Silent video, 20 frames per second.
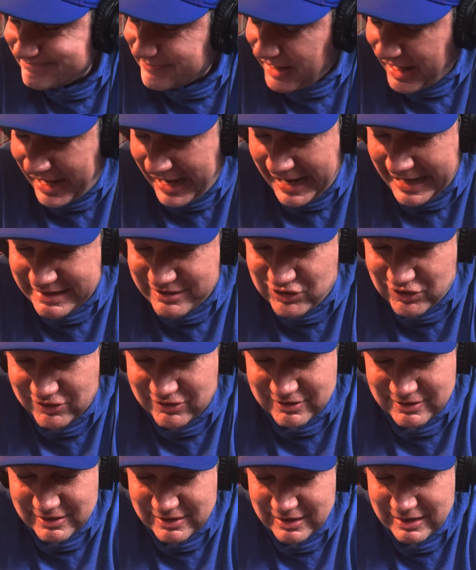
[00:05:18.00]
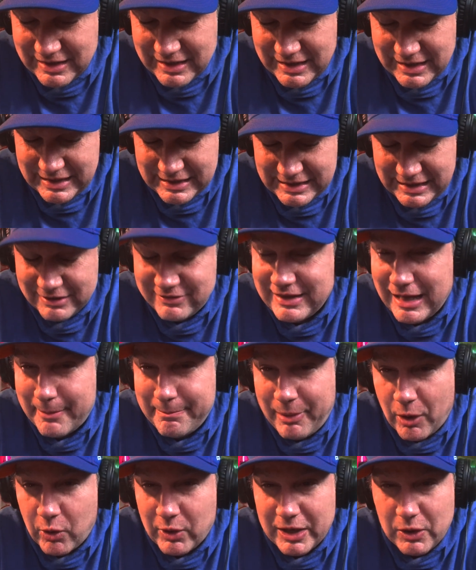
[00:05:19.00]
That's just that's not
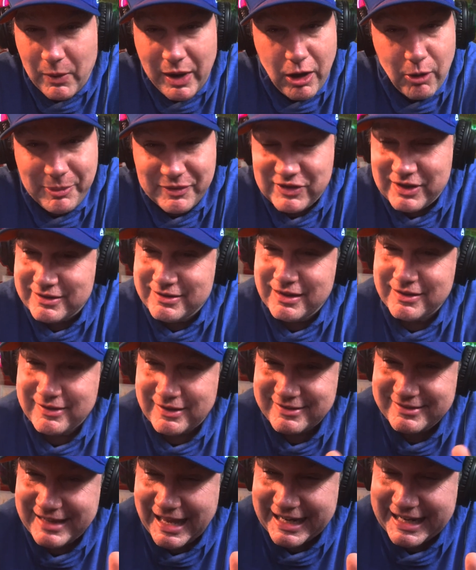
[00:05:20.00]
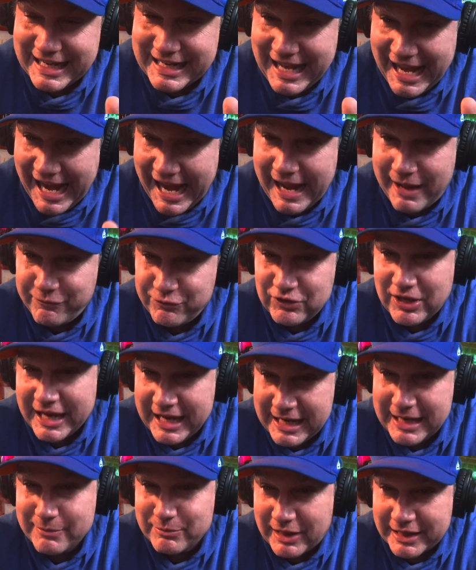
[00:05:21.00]
boding well. But this is a second half
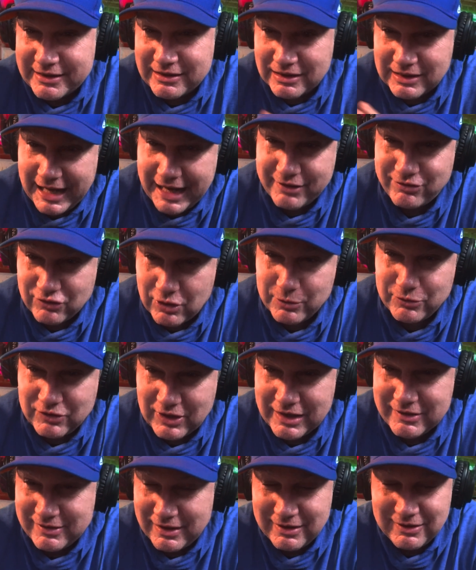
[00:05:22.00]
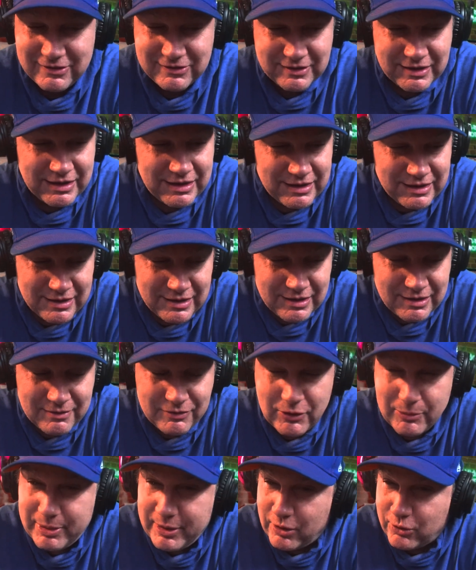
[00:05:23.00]
team. Like the last two seasons,
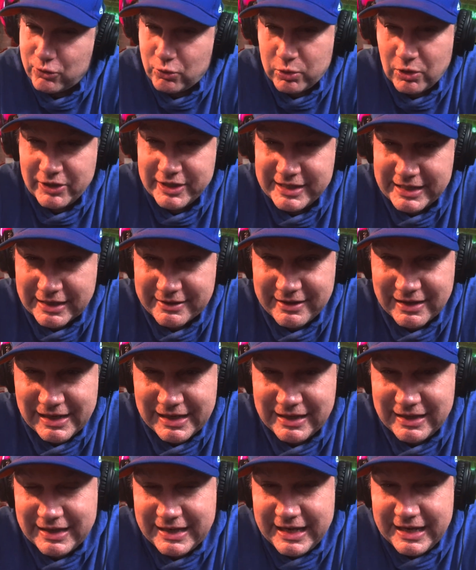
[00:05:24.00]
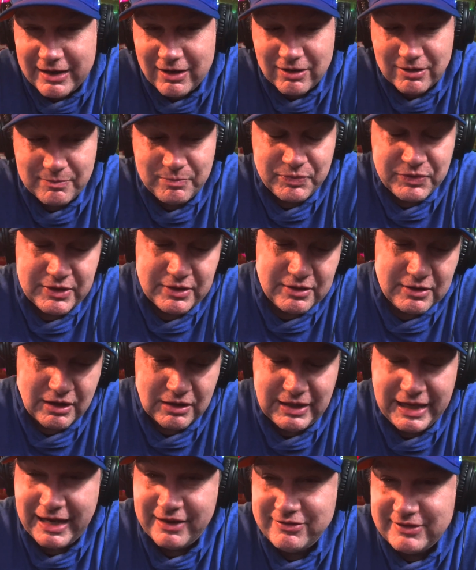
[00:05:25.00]
the Bills really kicked it in the gear the
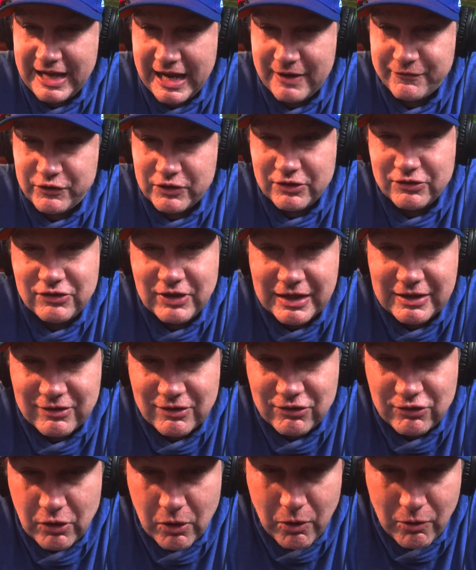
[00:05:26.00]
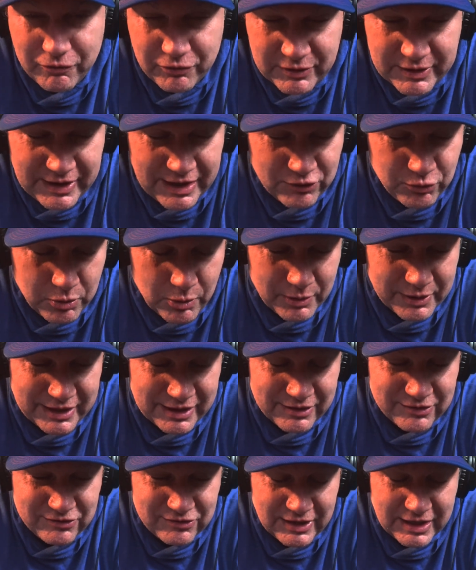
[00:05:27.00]
last half of the season. So hopefully that's what we're
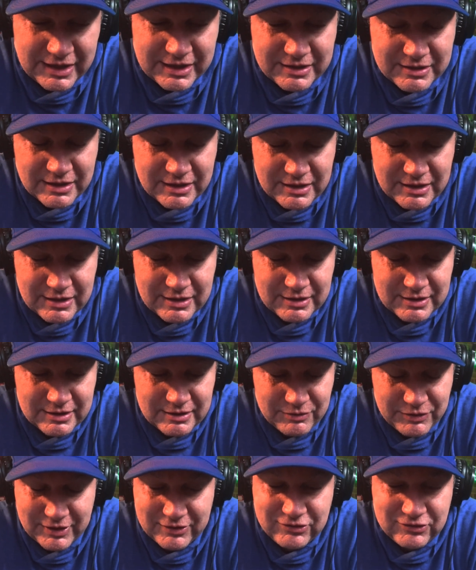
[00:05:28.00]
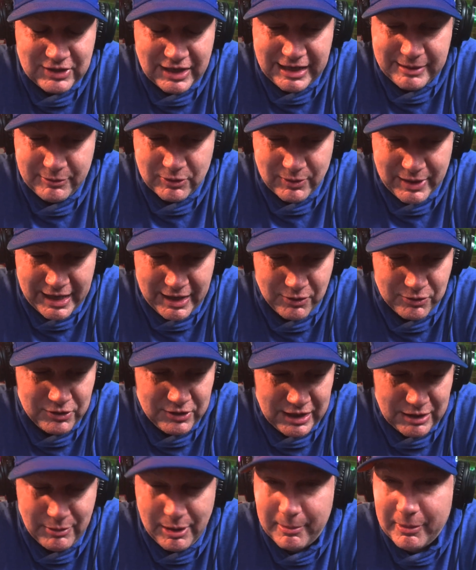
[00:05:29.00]
going to see this time around.
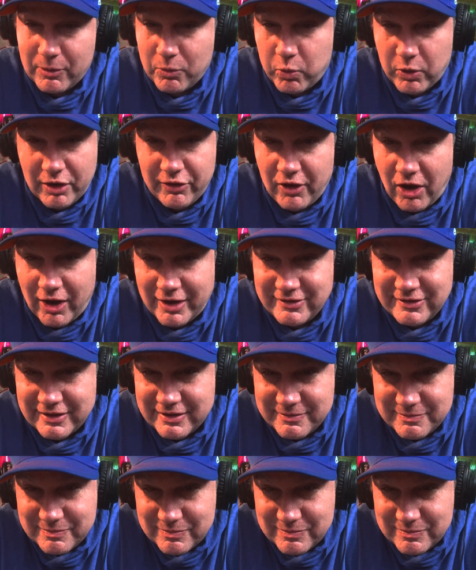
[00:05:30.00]
And remember, we're the hunted.